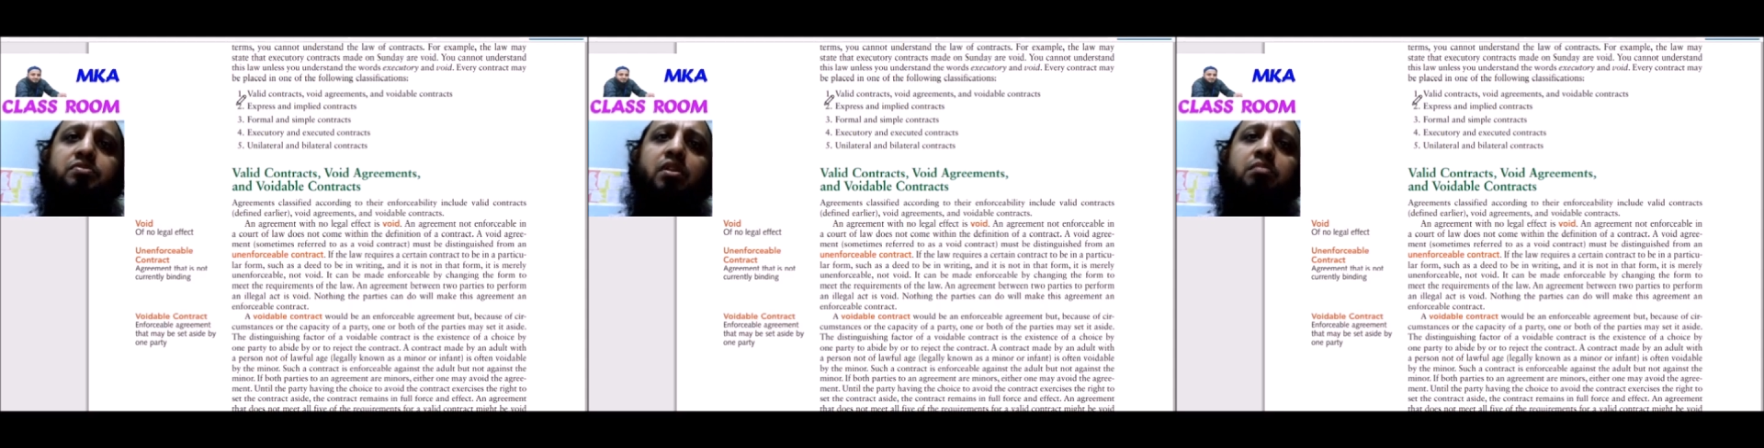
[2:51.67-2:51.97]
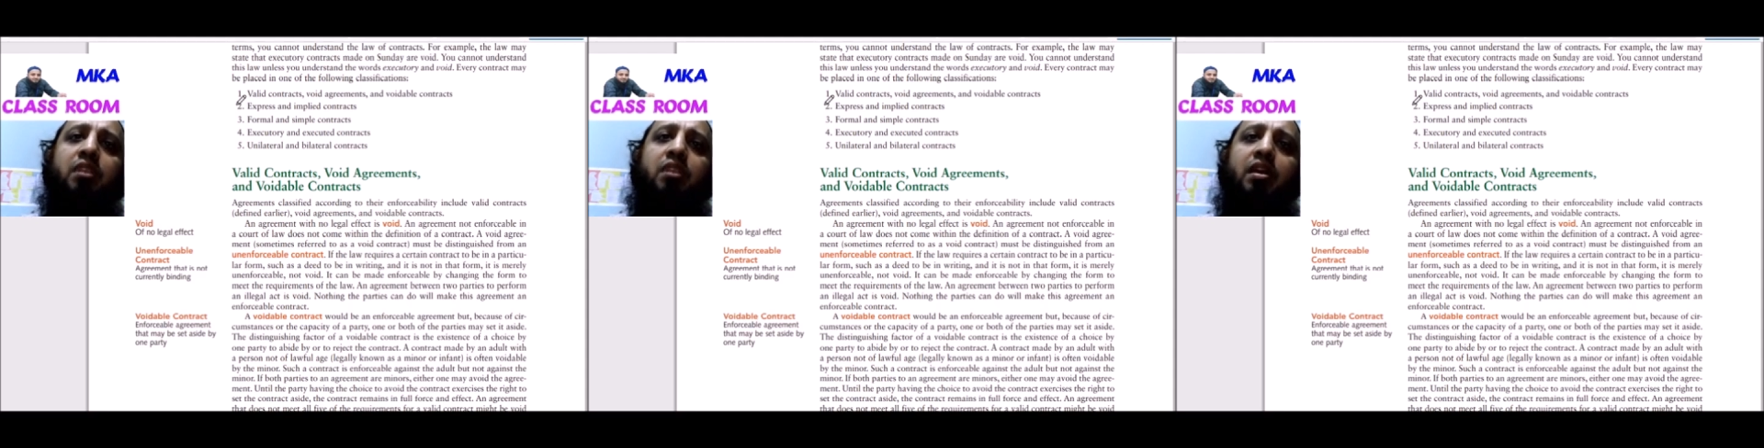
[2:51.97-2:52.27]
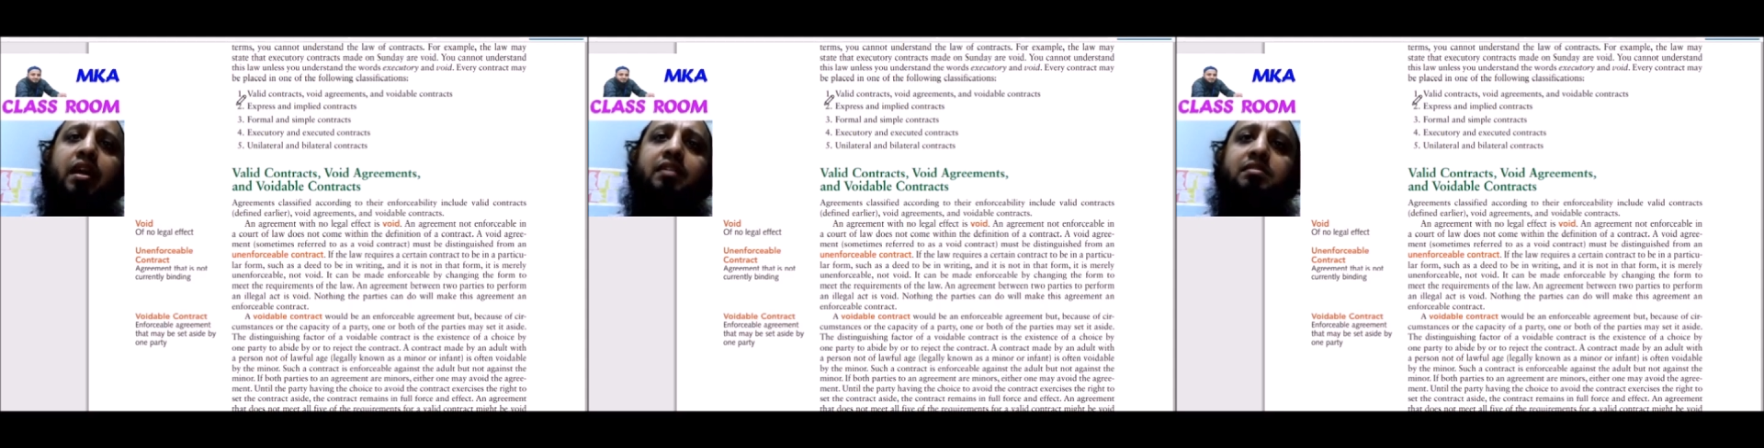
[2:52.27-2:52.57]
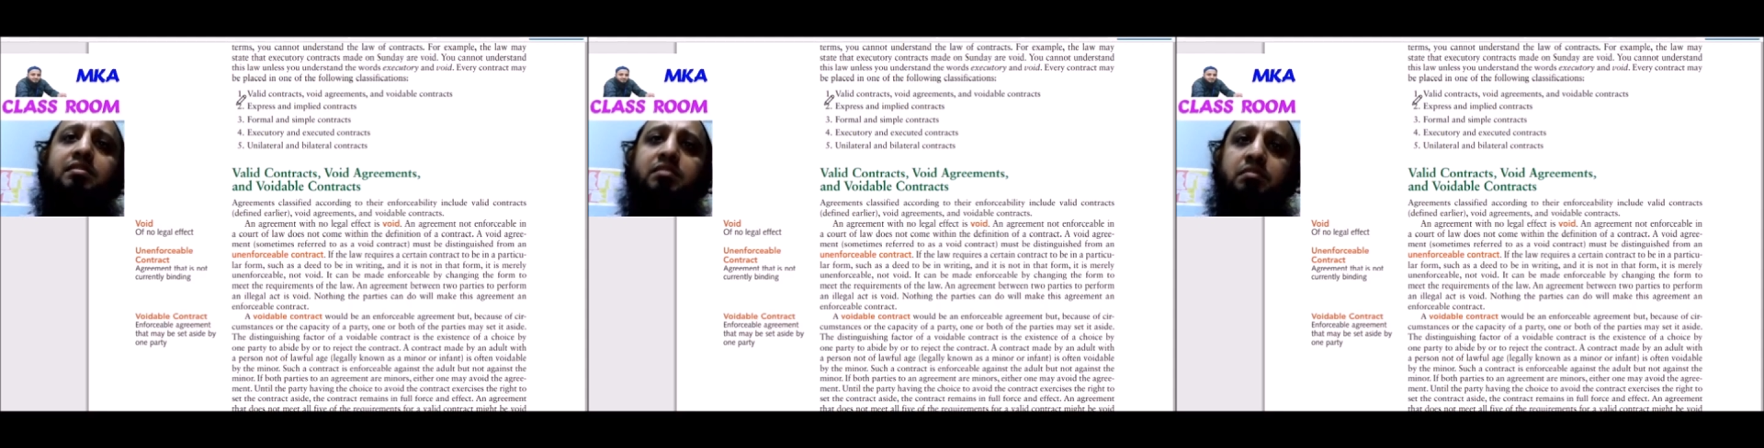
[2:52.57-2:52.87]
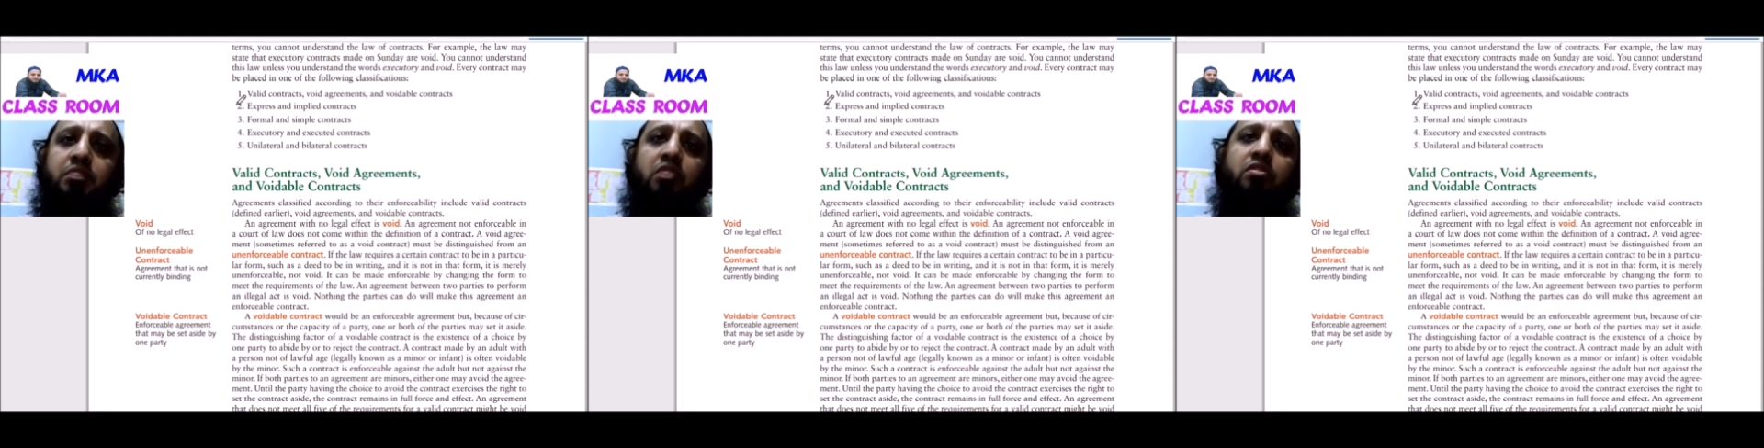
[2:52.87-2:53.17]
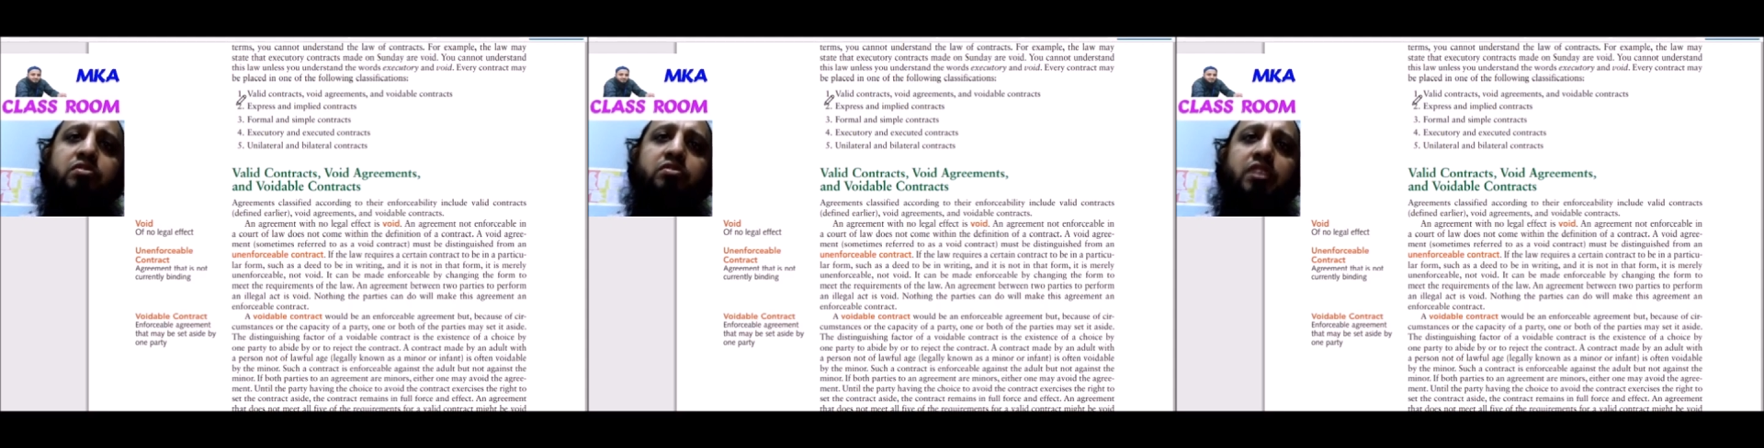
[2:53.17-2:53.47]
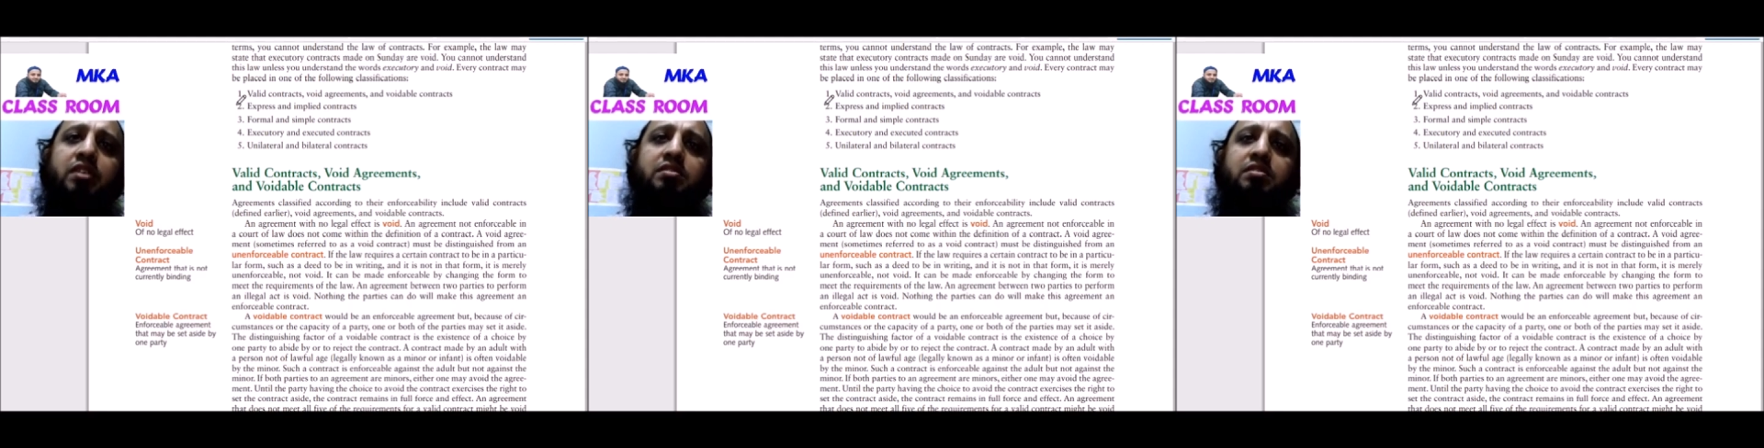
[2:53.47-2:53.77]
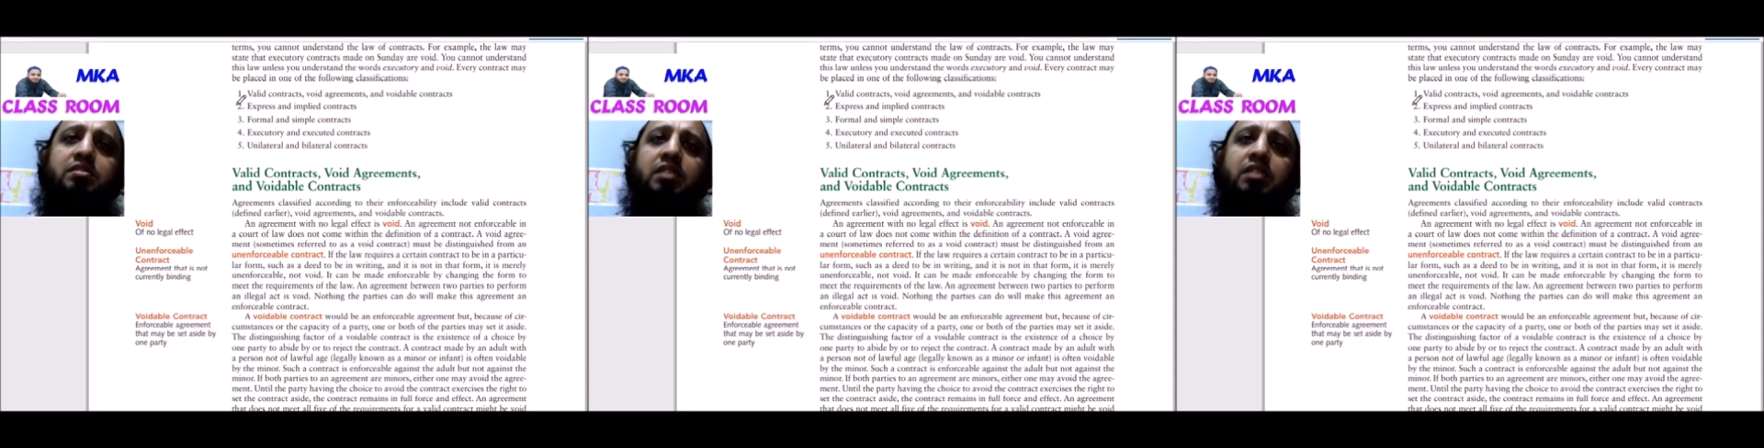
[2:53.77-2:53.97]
formal and simple contracts,